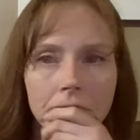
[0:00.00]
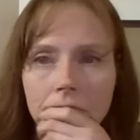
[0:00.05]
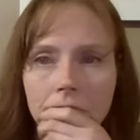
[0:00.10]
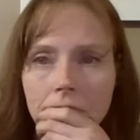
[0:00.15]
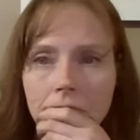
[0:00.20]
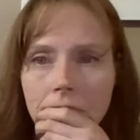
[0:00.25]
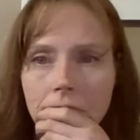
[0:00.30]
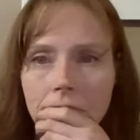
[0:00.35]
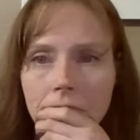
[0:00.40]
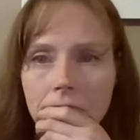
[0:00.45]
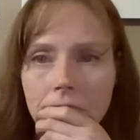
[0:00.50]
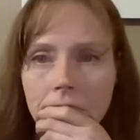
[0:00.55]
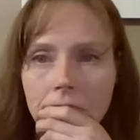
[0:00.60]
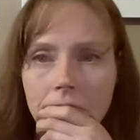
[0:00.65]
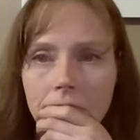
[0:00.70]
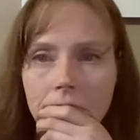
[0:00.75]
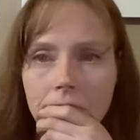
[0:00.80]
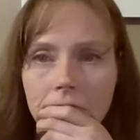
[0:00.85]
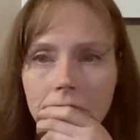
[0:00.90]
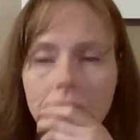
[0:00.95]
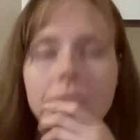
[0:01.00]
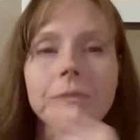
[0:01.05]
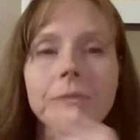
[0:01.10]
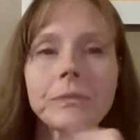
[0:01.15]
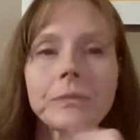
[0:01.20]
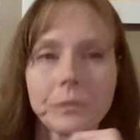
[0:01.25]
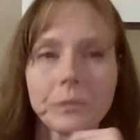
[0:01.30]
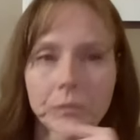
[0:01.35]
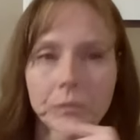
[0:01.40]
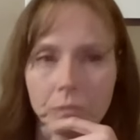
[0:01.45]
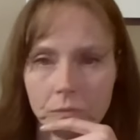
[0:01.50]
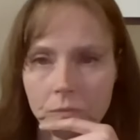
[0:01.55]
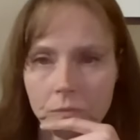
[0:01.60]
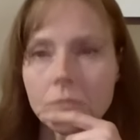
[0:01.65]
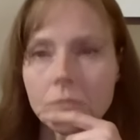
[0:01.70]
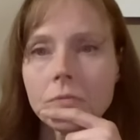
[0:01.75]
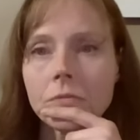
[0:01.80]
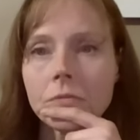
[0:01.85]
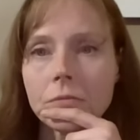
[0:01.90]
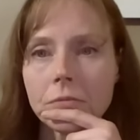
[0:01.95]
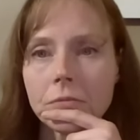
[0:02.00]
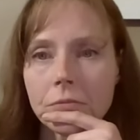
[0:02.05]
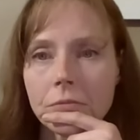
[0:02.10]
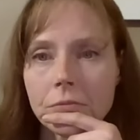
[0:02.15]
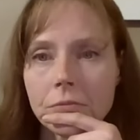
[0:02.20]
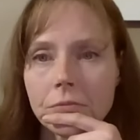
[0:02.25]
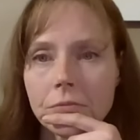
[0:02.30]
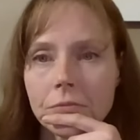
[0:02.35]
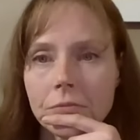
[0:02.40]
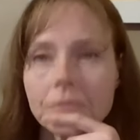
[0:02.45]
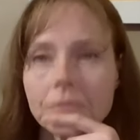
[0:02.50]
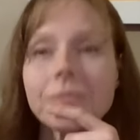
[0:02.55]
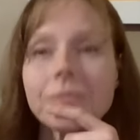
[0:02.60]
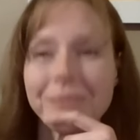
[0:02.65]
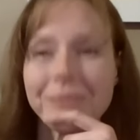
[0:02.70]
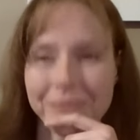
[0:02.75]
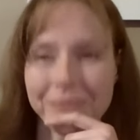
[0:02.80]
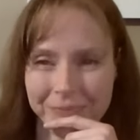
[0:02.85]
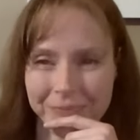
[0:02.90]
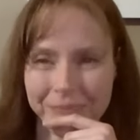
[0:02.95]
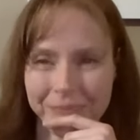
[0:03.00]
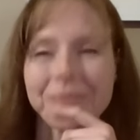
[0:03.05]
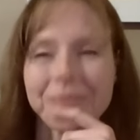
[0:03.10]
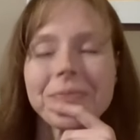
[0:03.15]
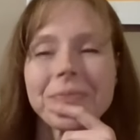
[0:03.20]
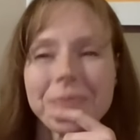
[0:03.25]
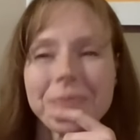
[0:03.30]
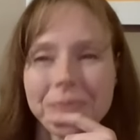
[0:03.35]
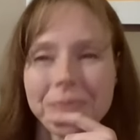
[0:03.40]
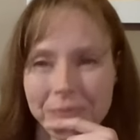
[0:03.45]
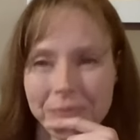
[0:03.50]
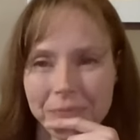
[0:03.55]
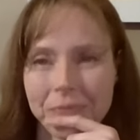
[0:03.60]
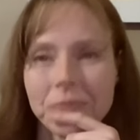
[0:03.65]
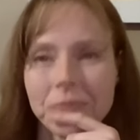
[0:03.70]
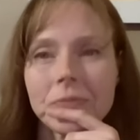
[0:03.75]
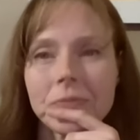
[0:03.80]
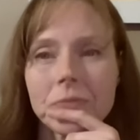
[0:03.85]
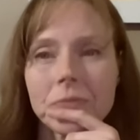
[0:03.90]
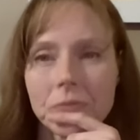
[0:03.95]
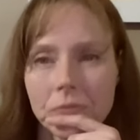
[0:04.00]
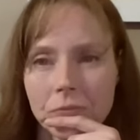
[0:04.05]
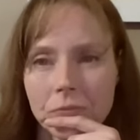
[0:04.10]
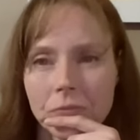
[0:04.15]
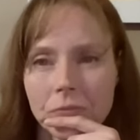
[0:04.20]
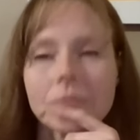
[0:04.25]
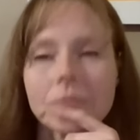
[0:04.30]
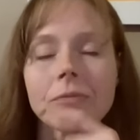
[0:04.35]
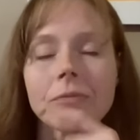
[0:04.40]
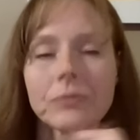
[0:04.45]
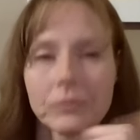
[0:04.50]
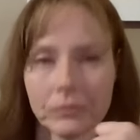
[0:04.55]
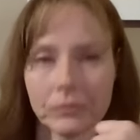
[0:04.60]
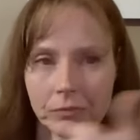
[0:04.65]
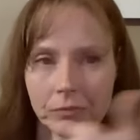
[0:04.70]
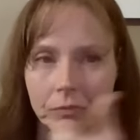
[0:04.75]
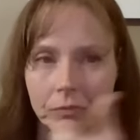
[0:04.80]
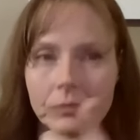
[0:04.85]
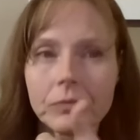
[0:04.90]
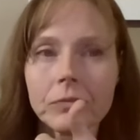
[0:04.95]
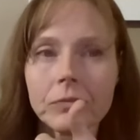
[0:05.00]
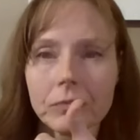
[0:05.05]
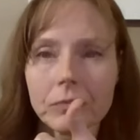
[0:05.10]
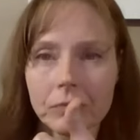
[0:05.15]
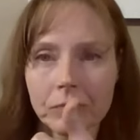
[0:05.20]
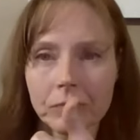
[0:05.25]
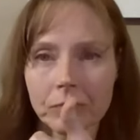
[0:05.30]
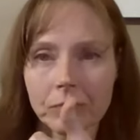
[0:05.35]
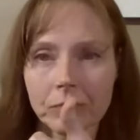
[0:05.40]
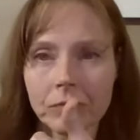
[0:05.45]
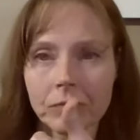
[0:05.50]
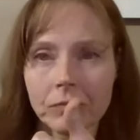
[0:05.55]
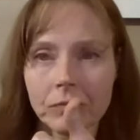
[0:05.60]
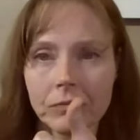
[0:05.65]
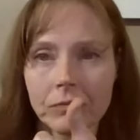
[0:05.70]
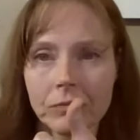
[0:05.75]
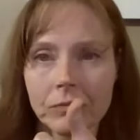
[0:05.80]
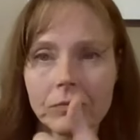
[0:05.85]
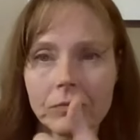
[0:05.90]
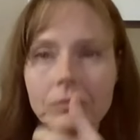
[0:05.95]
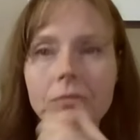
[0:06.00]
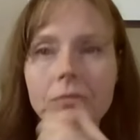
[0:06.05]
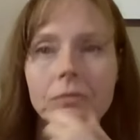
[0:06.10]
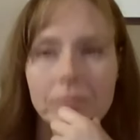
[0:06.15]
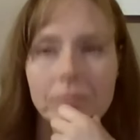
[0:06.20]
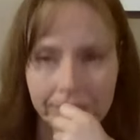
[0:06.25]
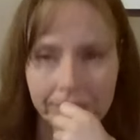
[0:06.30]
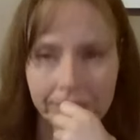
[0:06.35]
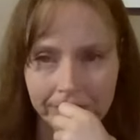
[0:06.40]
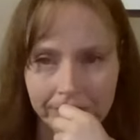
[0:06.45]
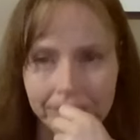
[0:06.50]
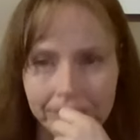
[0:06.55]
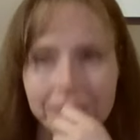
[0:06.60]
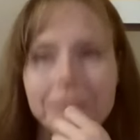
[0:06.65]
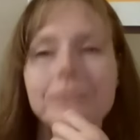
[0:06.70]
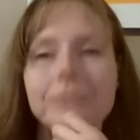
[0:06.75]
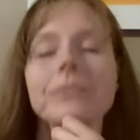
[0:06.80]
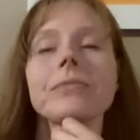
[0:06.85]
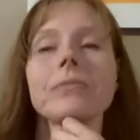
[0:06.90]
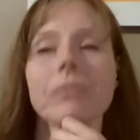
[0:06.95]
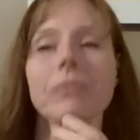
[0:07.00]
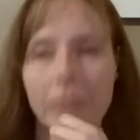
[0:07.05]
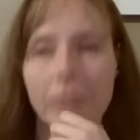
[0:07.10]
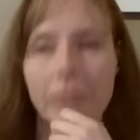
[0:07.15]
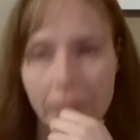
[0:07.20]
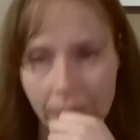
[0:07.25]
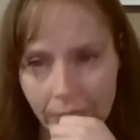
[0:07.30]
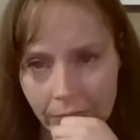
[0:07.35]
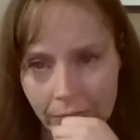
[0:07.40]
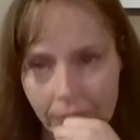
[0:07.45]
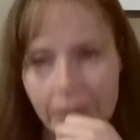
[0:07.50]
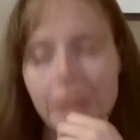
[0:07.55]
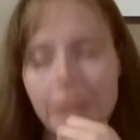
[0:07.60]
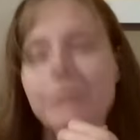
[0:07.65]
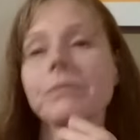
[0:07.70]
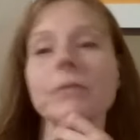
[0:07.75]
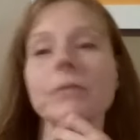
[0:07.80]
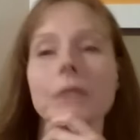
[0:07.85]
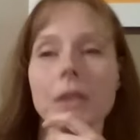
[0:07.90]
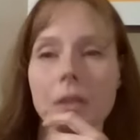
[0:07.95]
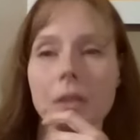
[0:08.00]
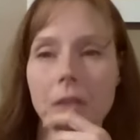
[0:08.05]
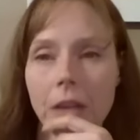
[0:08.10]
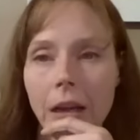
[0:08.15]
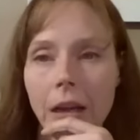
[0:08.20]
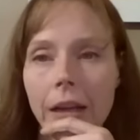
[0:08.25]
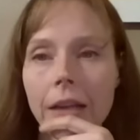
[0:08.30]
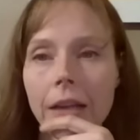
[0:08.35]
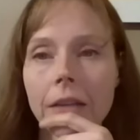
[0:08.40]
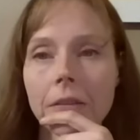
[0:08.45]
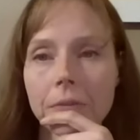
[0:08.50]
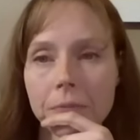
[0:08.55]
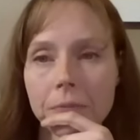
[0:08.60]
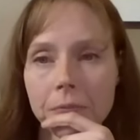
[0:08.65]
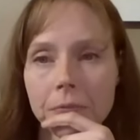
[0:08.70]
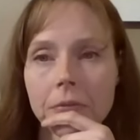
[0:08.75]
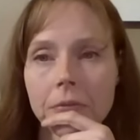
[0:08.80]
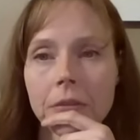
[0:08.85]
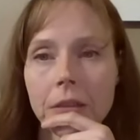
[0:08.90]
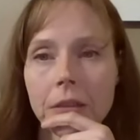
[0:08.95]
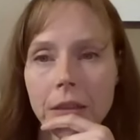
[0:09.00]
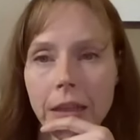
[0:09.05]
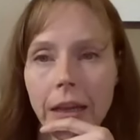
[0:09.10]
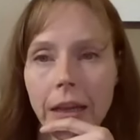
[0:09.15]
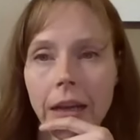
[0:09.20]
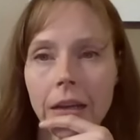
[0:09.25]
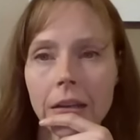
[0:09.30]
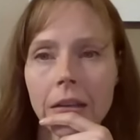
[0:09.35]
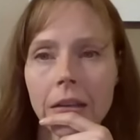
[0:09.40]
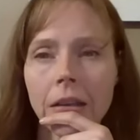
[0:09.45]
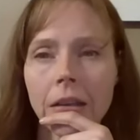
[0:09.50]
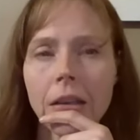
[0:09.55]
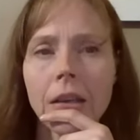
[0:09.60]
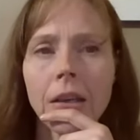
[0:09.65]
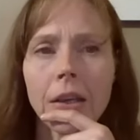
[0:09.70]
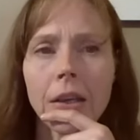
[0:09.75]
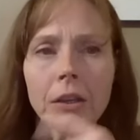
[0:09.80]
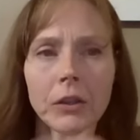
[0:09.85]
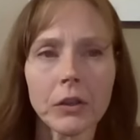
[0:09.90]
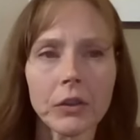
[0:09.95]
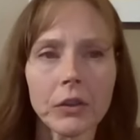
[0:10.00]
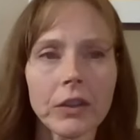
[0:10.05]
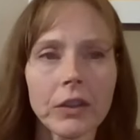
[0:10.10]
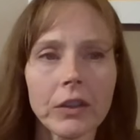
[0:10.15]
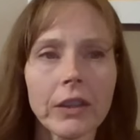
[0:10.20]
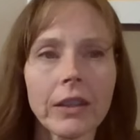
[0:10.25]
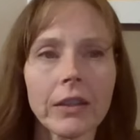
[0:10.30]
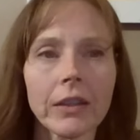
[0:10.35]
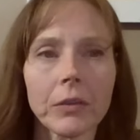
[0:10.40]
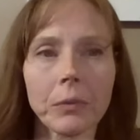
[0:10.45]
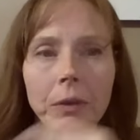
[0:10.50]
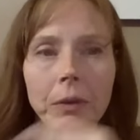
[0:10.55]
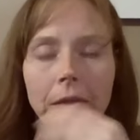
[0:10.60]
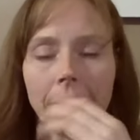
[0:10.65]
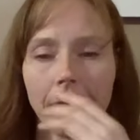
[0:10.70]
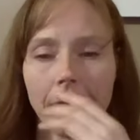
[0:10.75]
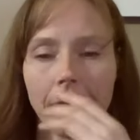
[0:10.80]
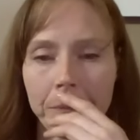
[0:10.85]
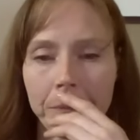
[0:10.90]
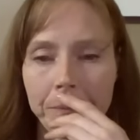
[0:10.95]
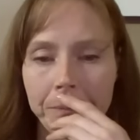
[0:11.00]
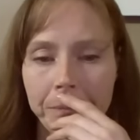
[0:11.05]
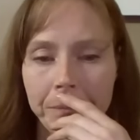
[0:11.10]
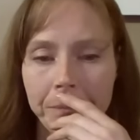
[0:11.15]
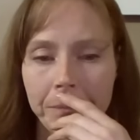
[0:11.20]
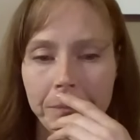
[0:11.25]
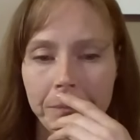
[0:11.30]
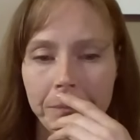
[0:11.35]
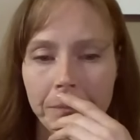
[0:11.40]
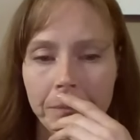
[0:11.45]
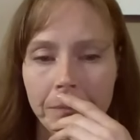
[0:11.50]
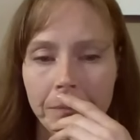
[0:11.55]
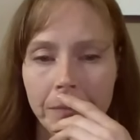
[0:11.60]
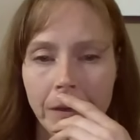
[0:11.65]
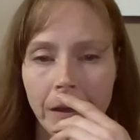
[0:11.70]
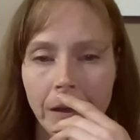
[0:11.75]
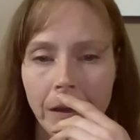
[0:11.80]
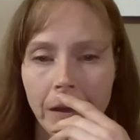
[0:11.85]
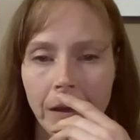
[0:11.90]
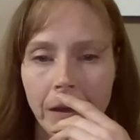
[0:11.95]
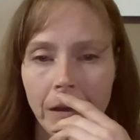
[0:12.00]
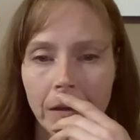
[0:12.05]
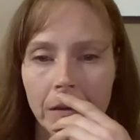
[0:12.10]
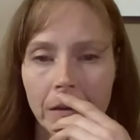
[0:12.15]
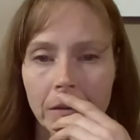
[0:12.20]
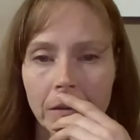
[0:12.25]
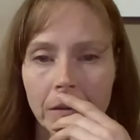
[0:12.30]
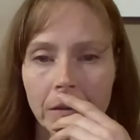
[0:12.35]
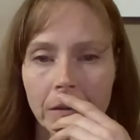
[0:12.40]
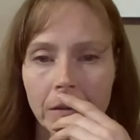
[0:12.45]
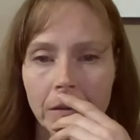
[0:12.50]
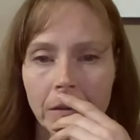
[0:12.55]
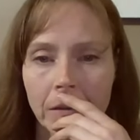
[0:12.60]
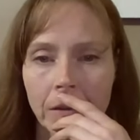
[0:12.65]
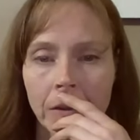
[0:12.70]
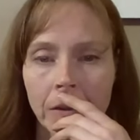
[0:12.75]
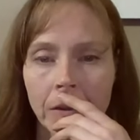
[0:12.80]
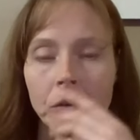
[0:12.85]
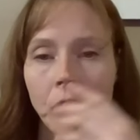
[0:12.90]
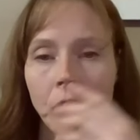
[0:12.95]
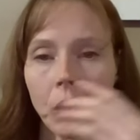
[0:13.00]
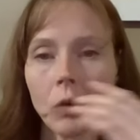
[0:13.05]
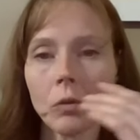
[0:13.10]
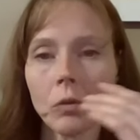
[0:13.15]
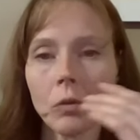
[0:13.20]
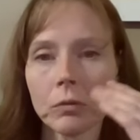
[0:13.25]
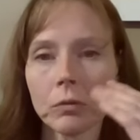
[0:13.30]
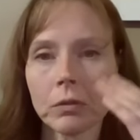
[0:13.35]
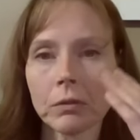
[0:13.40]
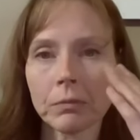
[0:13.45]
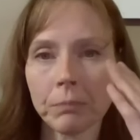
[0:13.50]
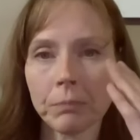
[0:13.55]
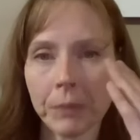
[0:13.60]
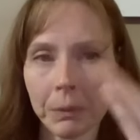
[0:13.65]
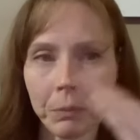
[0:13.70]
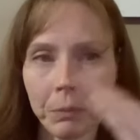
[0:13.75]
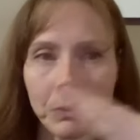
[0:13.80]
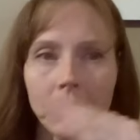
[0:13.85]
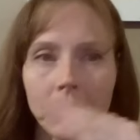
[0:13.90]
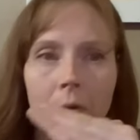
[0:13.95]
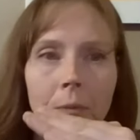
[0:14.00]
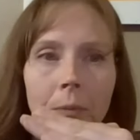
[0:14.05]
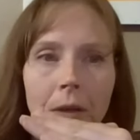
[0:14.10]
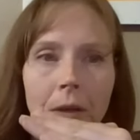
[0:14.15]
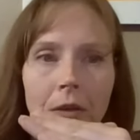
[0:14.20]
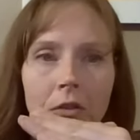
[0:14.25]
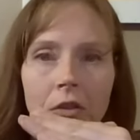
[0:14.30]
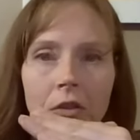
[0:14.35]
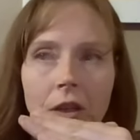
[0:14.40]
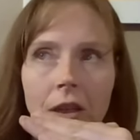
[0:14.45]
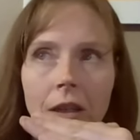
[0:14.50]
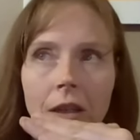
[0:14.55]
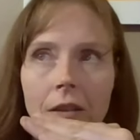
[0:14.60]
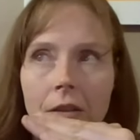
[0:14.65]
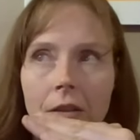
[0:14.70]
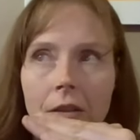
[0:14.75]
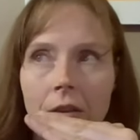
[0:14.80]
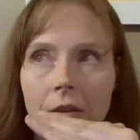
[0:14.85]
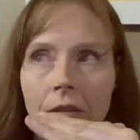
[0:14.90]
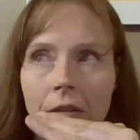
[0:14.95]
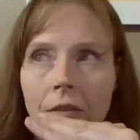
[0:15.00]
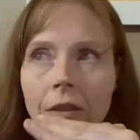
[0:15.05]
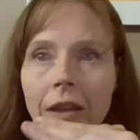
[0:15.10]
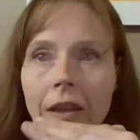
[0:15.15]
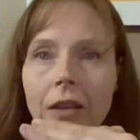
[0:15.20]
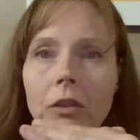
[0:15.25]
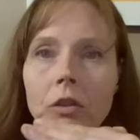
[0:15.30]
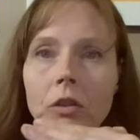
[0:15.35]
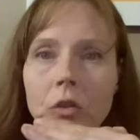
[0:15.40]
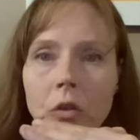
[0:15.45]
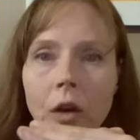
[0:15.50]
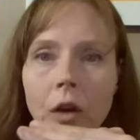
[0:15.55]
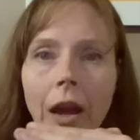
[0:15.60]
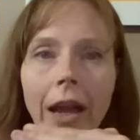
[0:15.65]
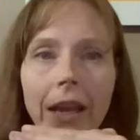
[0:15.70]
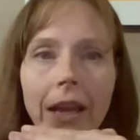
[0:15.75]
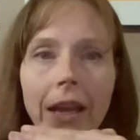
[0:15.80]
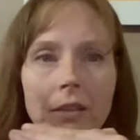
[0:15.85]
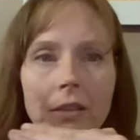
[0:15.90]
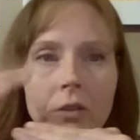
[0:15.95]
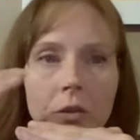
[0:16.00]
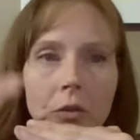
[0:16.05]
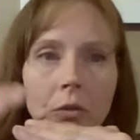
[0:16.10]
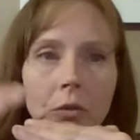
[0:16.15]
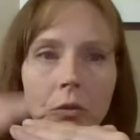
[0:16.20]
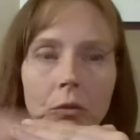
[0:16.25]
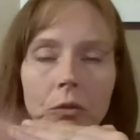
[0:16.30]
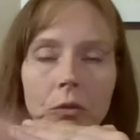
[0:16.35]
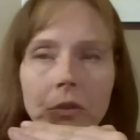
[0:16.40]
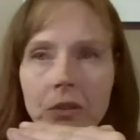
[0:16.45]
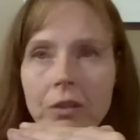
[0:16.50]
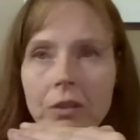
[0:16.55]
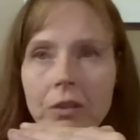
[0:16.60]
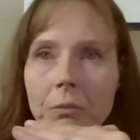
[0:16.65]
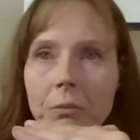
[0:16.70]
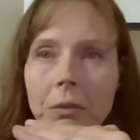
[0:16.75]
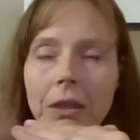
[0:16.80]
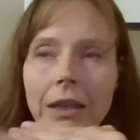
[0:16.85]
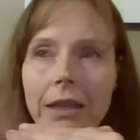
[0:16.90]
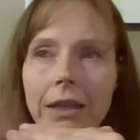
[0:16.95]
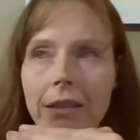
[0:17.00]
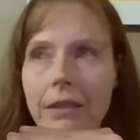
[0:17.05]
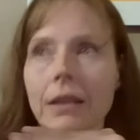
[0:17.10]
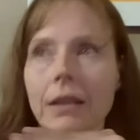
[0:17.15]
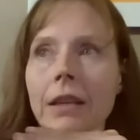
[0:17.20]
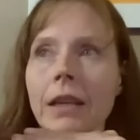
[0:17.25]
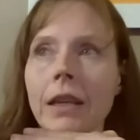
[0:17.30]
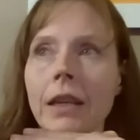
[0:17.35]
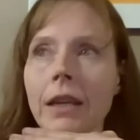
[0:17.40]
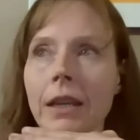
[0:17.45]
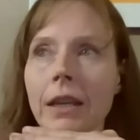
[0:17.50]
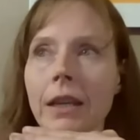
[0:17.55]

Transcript: the opposite, right? Where you're stuck in the blue, like you're kind of like numbed out, and then you do something to get a charge of adrenaline or whatever. You got it. Yeah. You'll see this with um uh so people who binge eat, they'll try to stimulate